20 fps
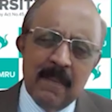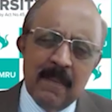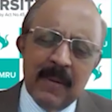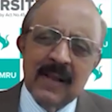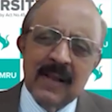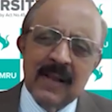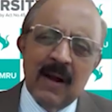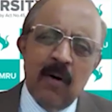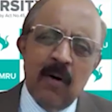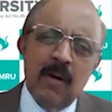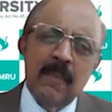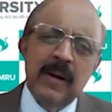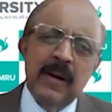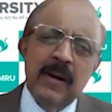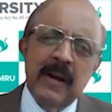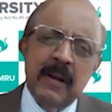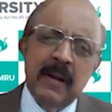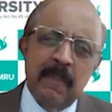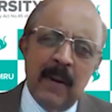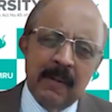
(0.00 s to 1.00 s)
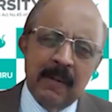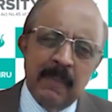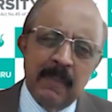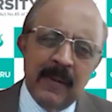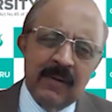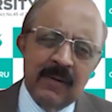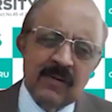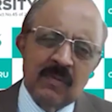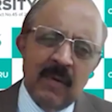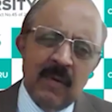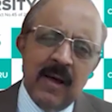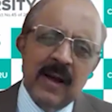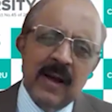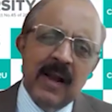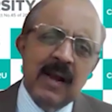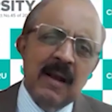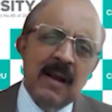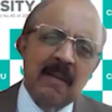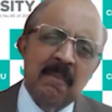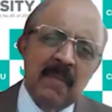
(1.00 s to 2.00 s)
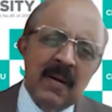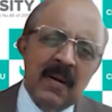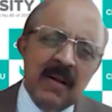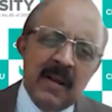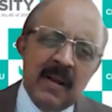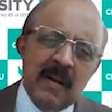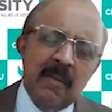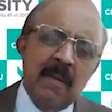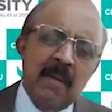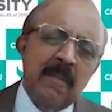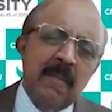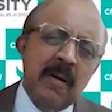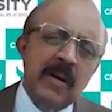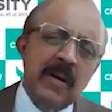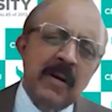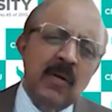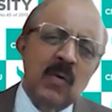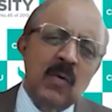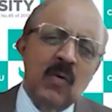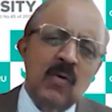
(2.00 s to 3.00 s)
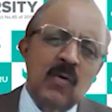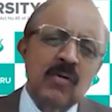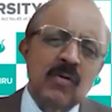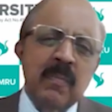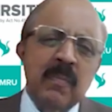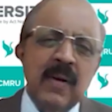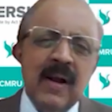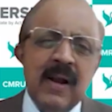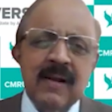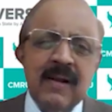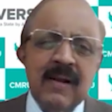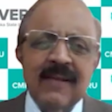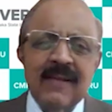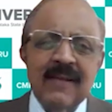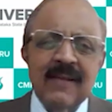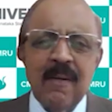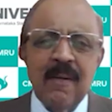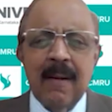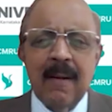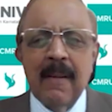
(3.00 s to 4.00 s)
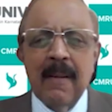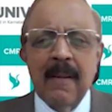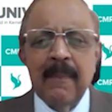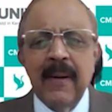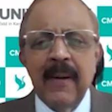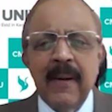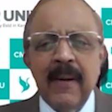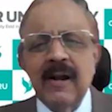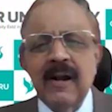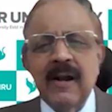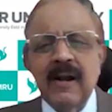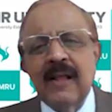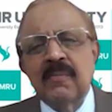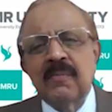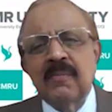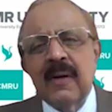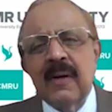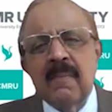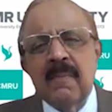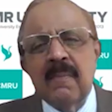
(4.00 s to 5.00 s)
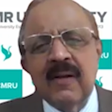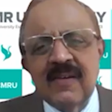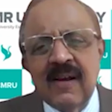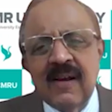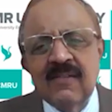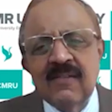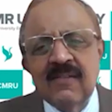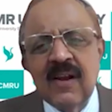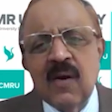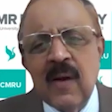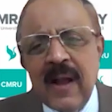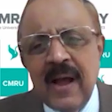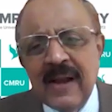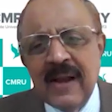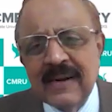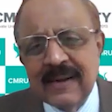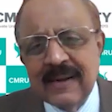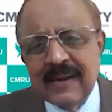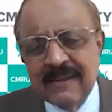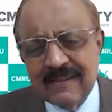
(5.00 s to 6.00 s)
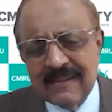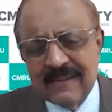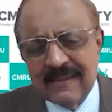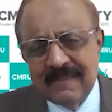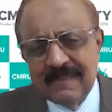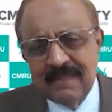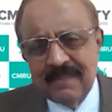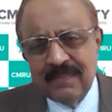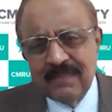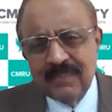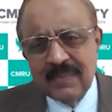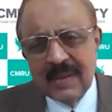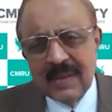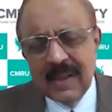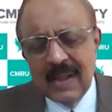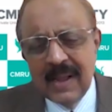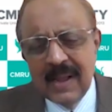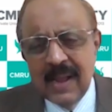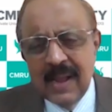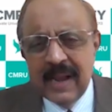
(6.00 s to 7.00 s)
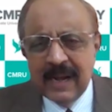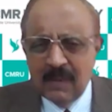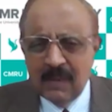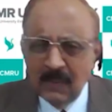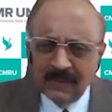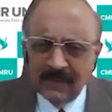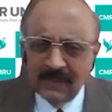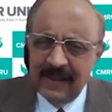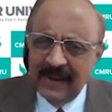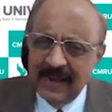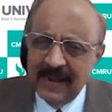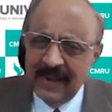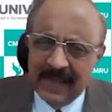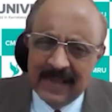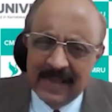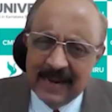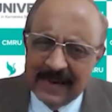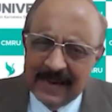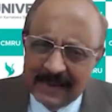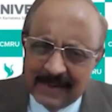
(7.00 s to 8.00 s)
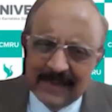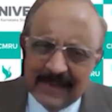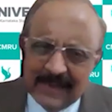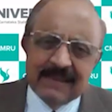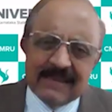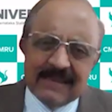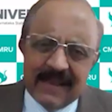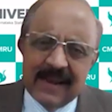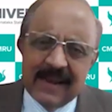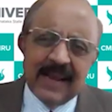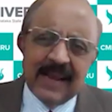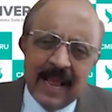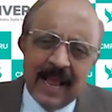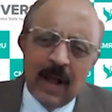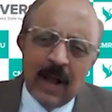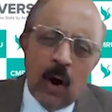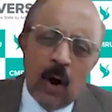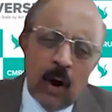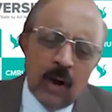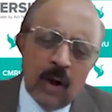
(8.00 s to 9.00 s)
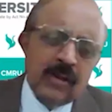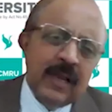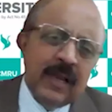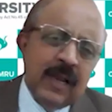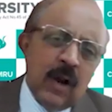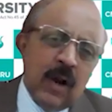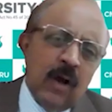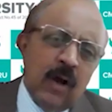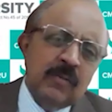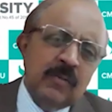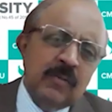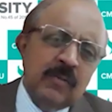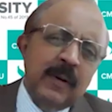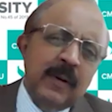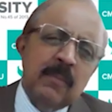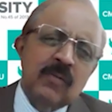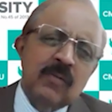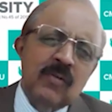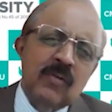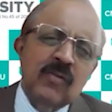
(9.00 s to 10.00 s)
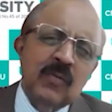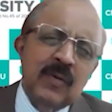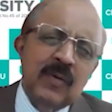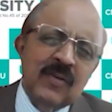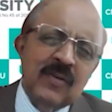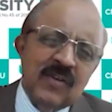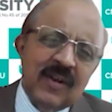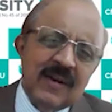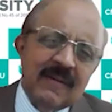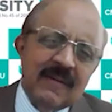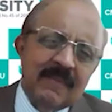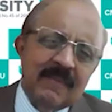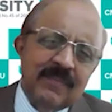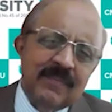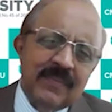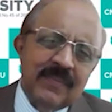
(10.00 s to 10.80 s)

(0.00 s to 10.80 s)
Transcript: by the government departments, wherein, remember, huge buildings have come up and it has become residential localities. It is an inhospitable situation.